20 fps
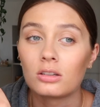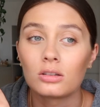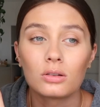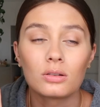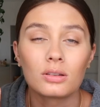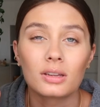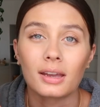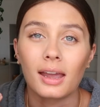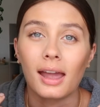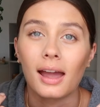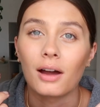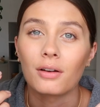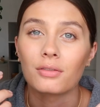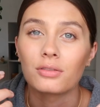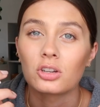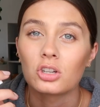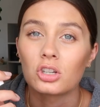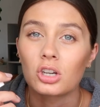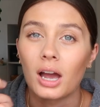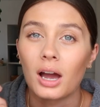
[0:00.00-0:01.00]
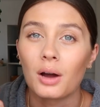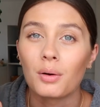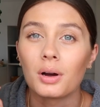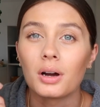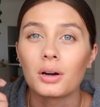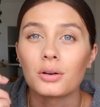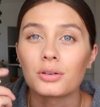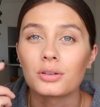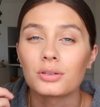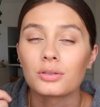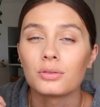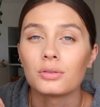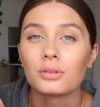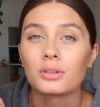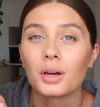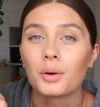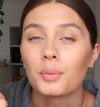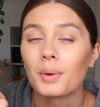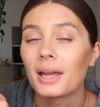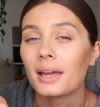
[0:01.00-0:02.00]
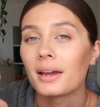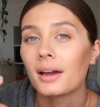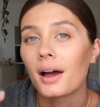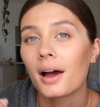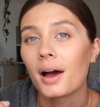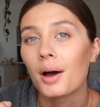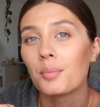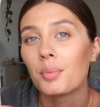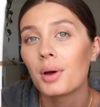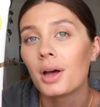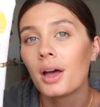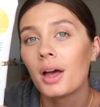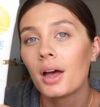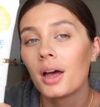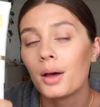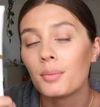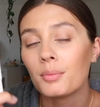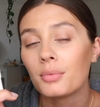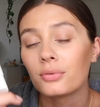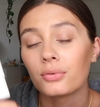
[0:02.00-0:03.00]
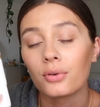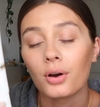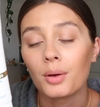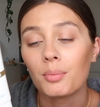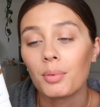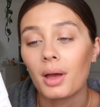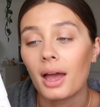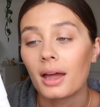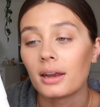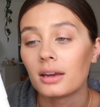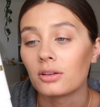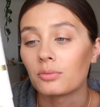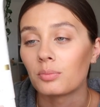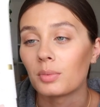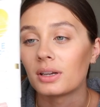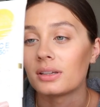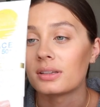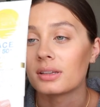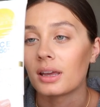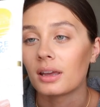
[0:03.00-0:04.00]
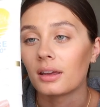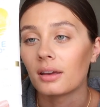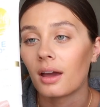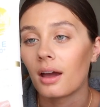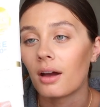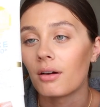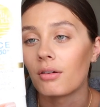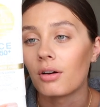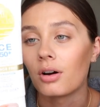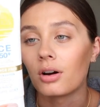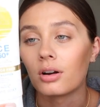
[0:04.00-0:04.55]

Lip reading: as soon as I get out of the shower or as soon as I wake up, before I put any of my skincare